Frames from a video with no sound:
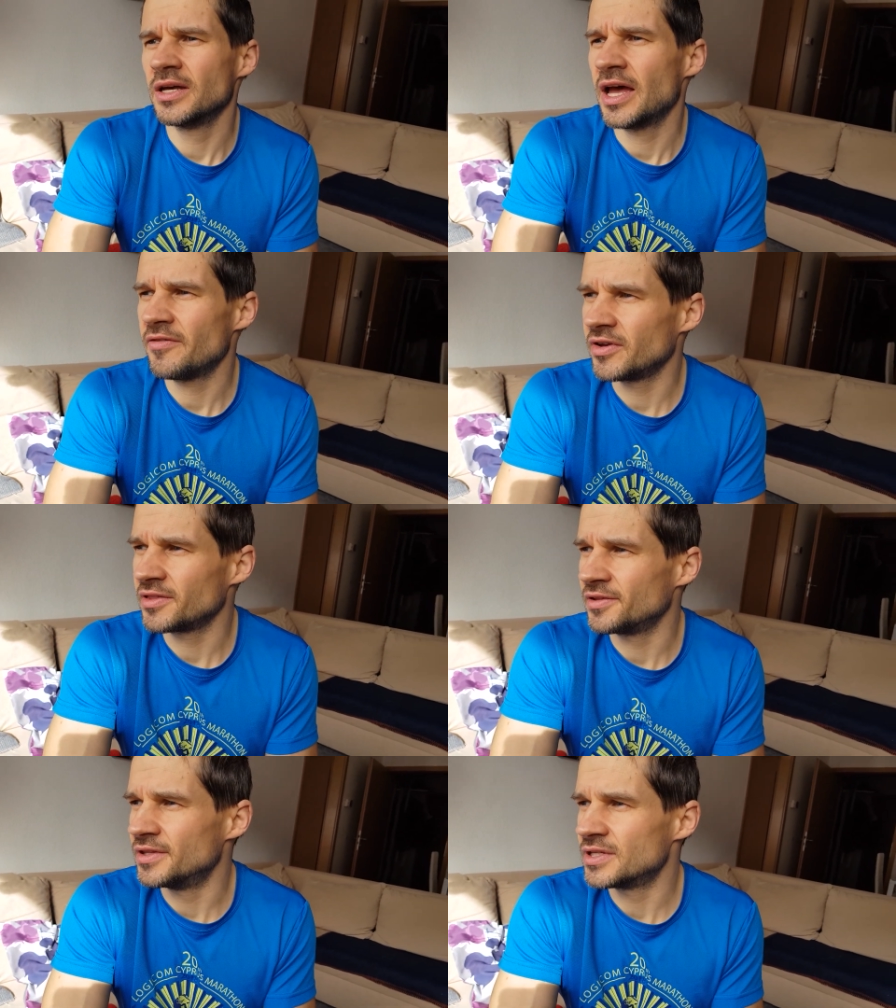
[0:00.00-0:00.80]
having
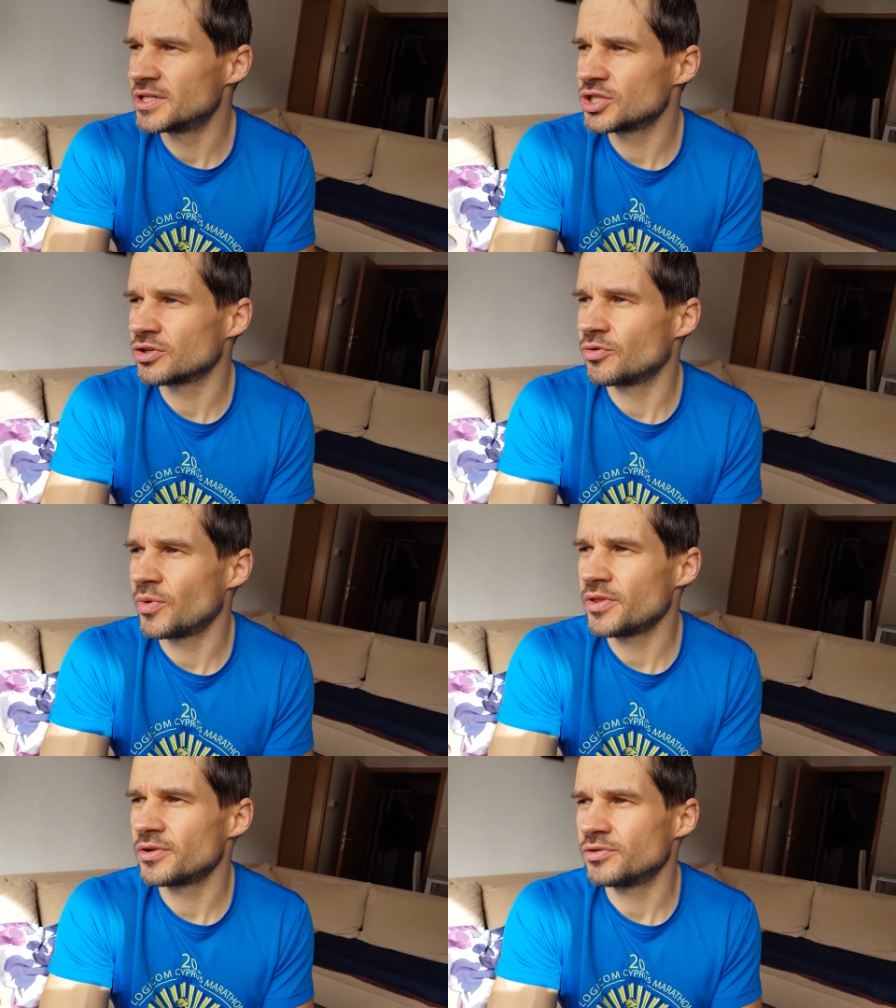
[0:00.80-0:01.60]
the decision on
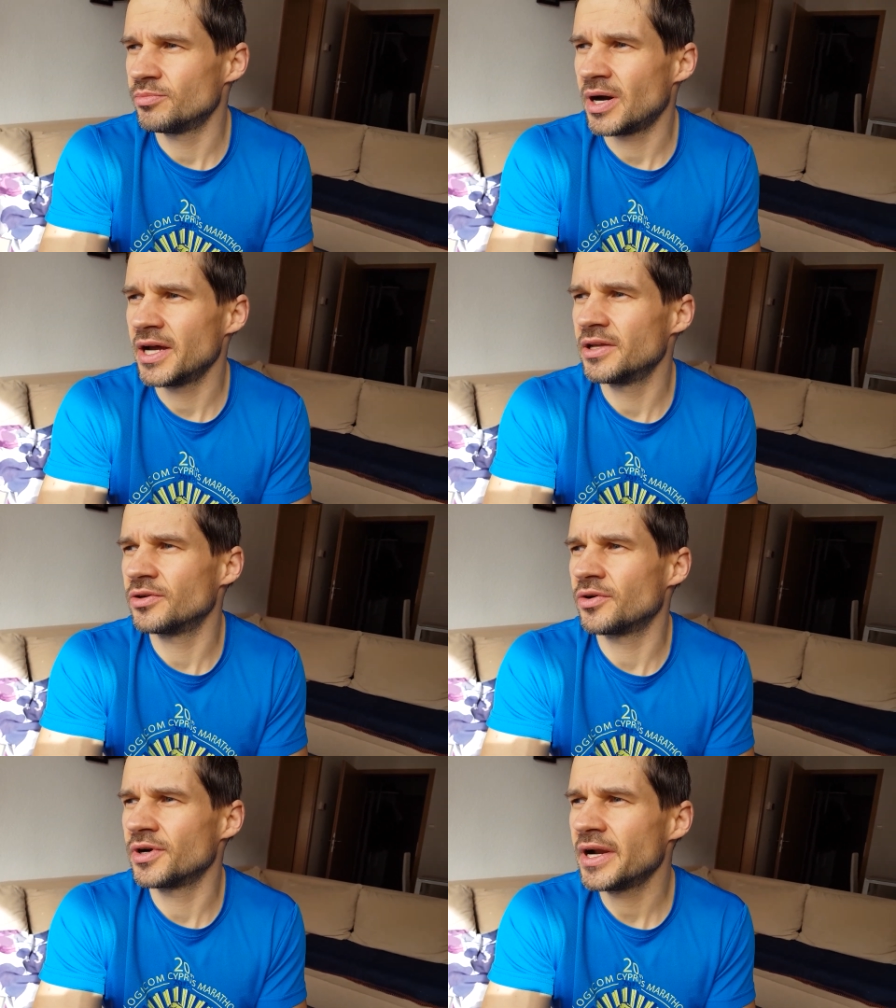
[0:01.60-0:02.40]
whether to buy it
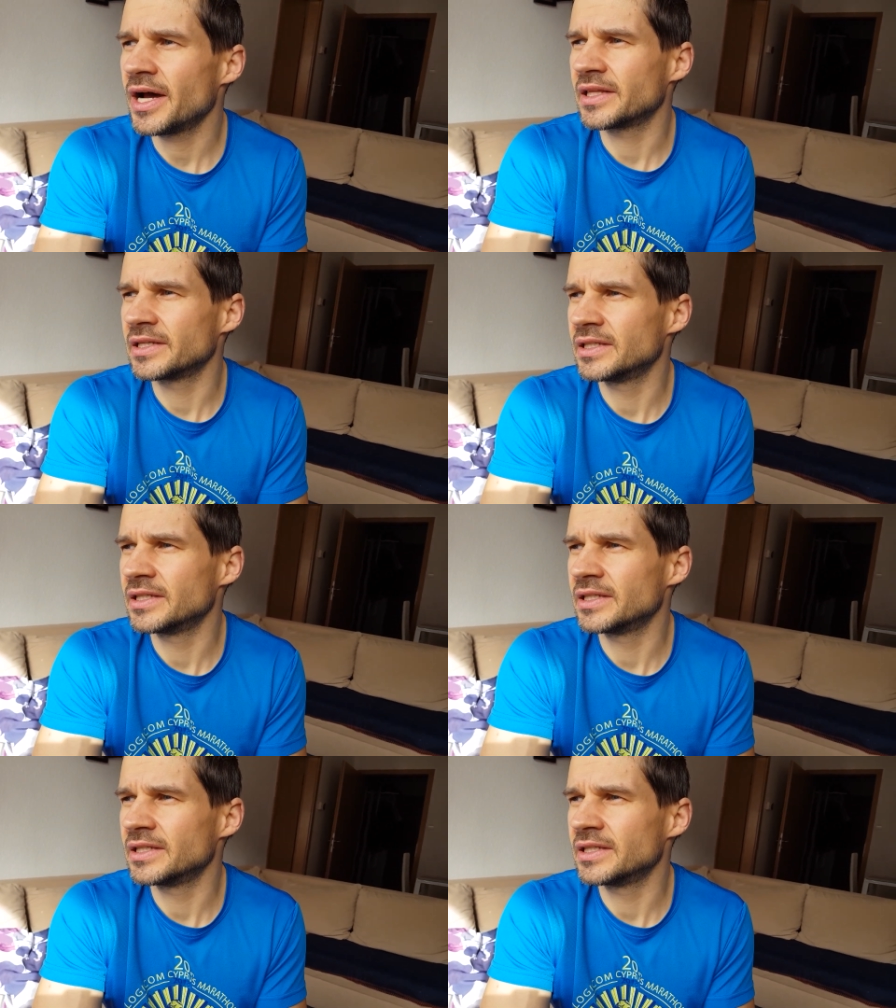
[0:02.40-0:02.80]
or not